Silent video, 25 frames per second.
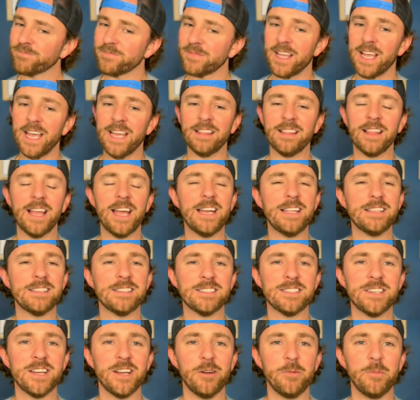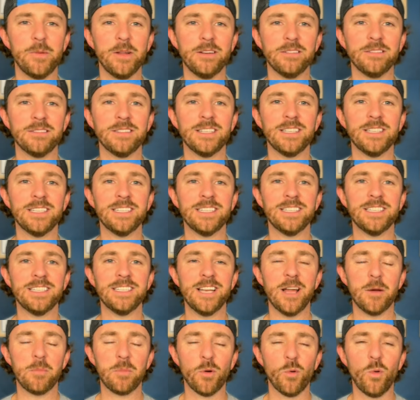And ladies and gentlemen,
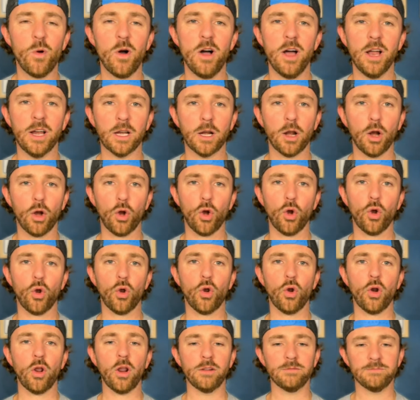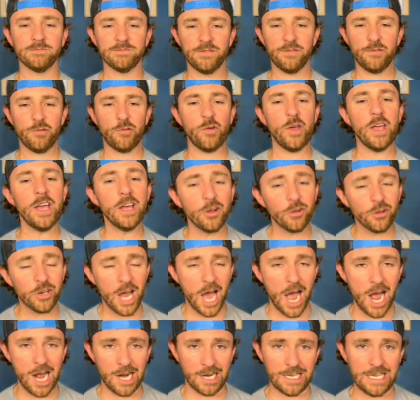number one, field
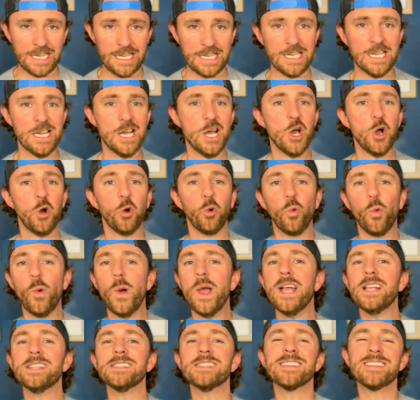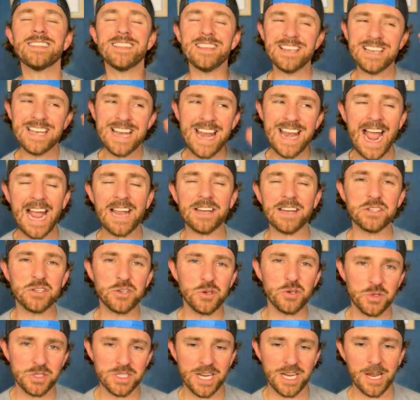hockey wins the
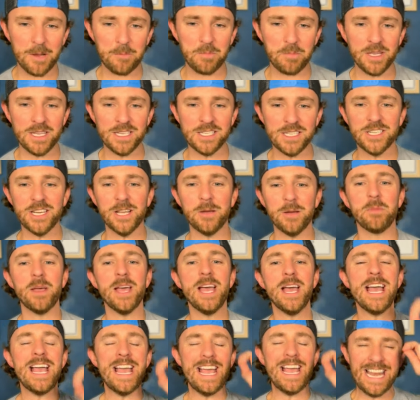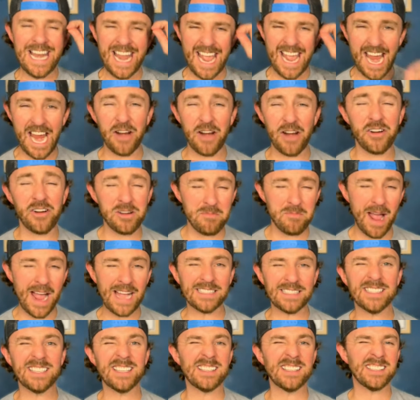national championship in Erin
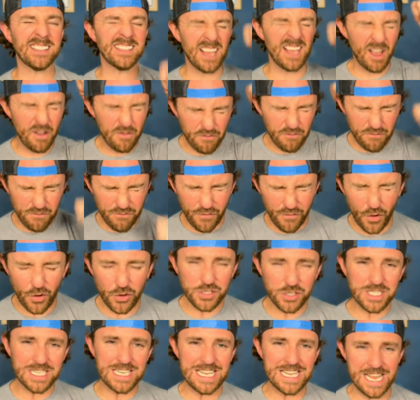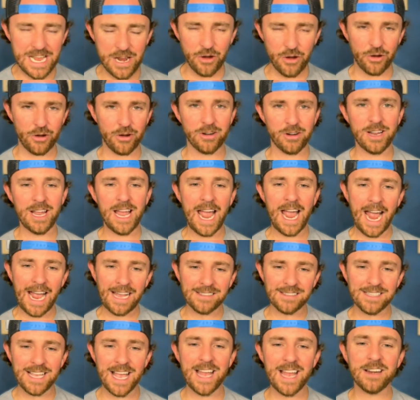Matson's first year
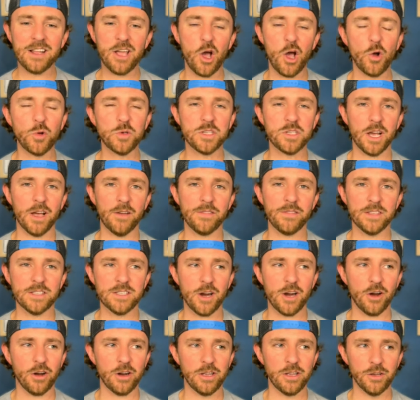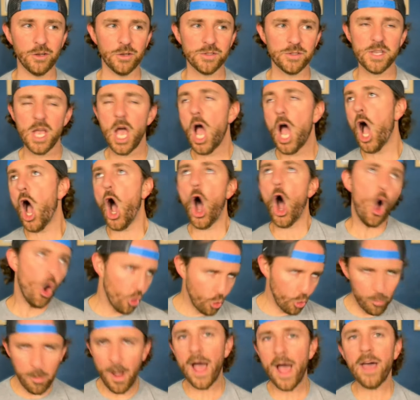as head coach of the Tar Heels.
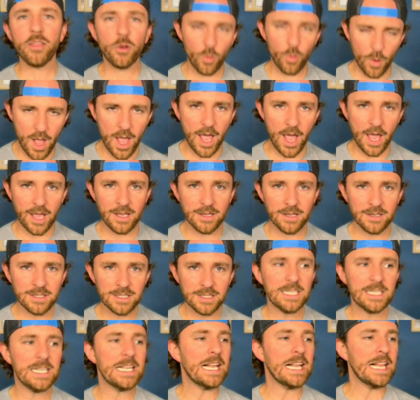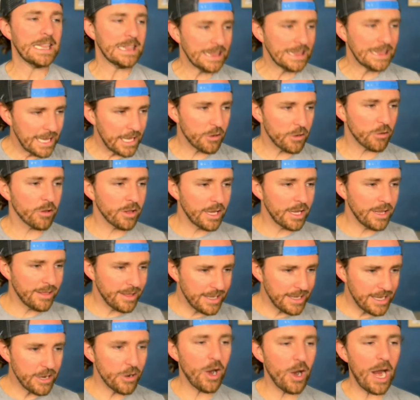Oh, by the way, literally the
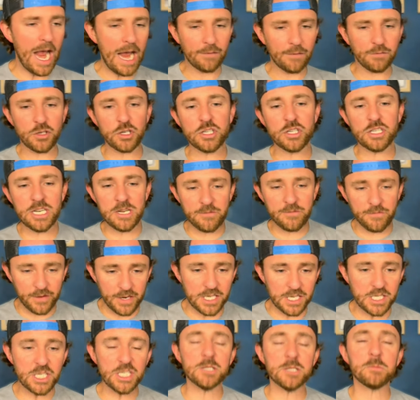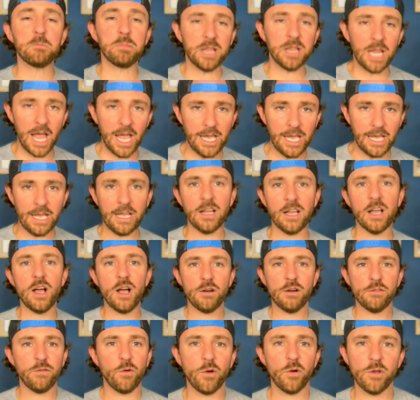year after she finishes playing
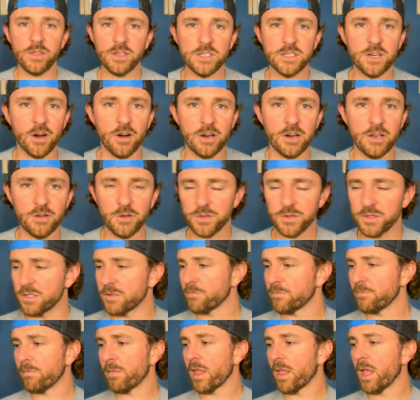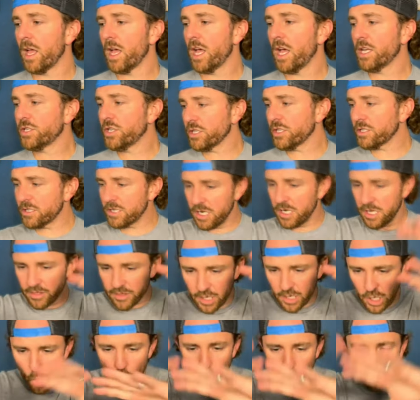for the Tar Heels. Just the
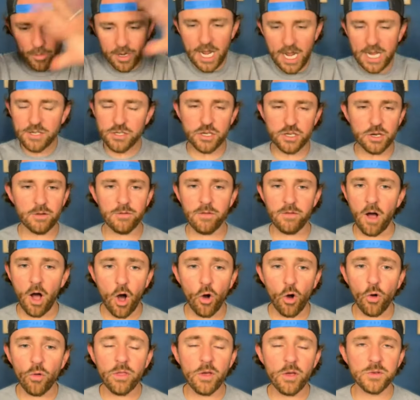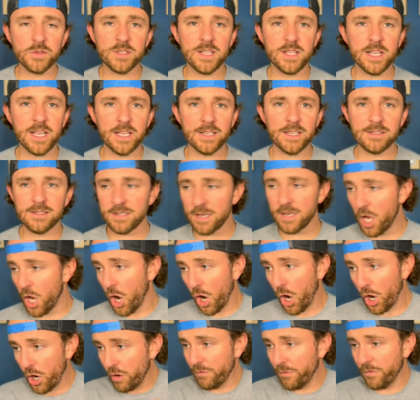culmination of all those things,
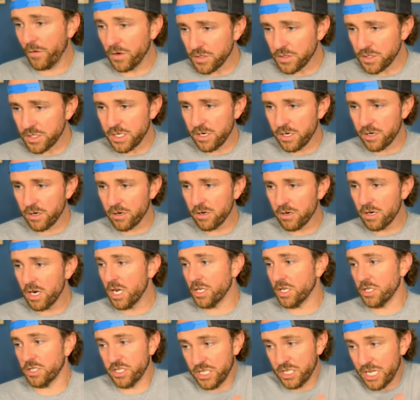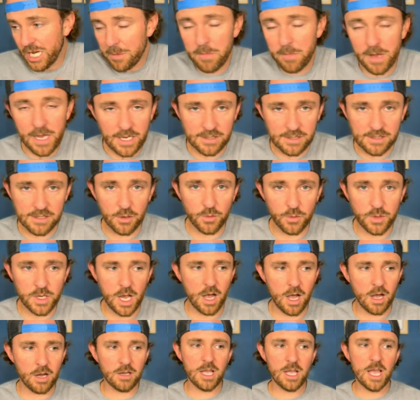her first year, she being so
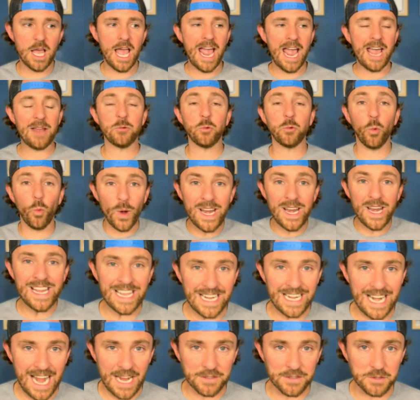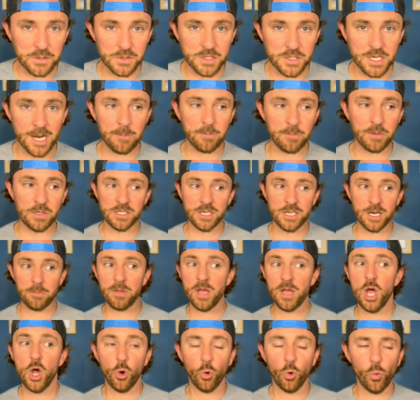young, and winning a national championship,
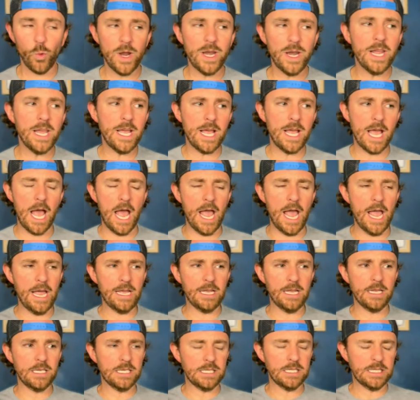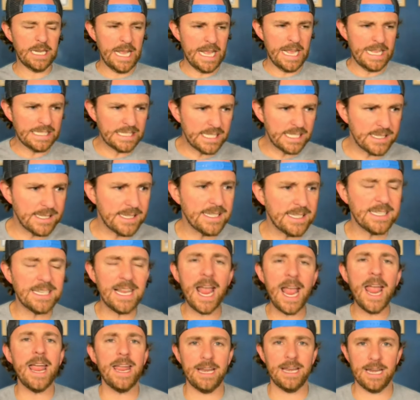winning a
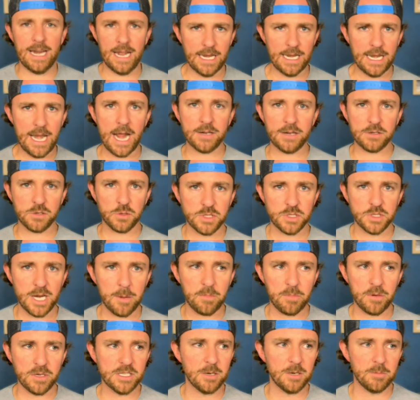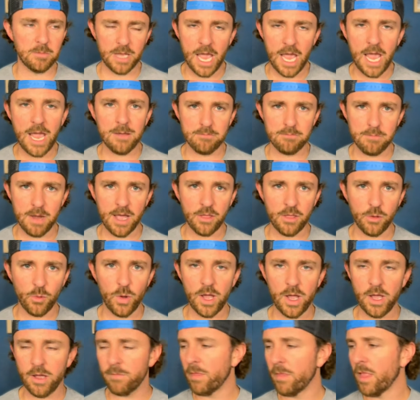insane national championship game, by the
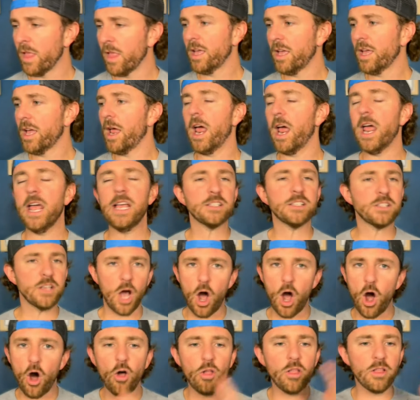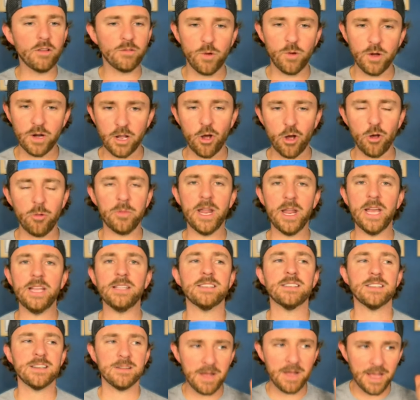way, is all of what
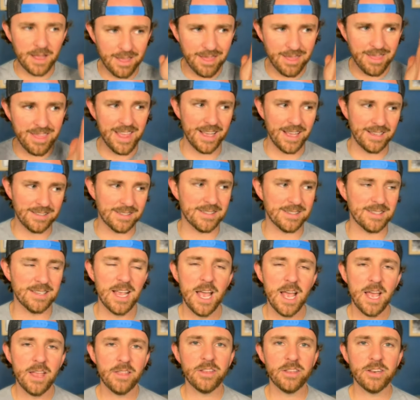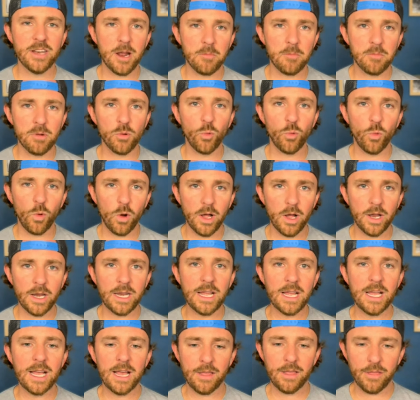culminates to make this the number one
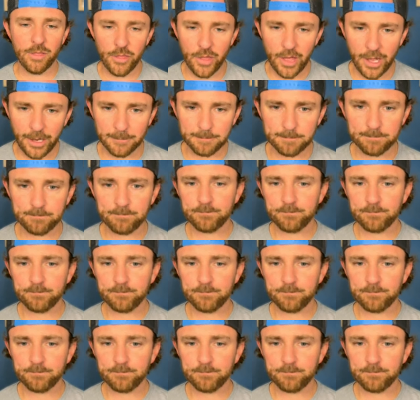thing.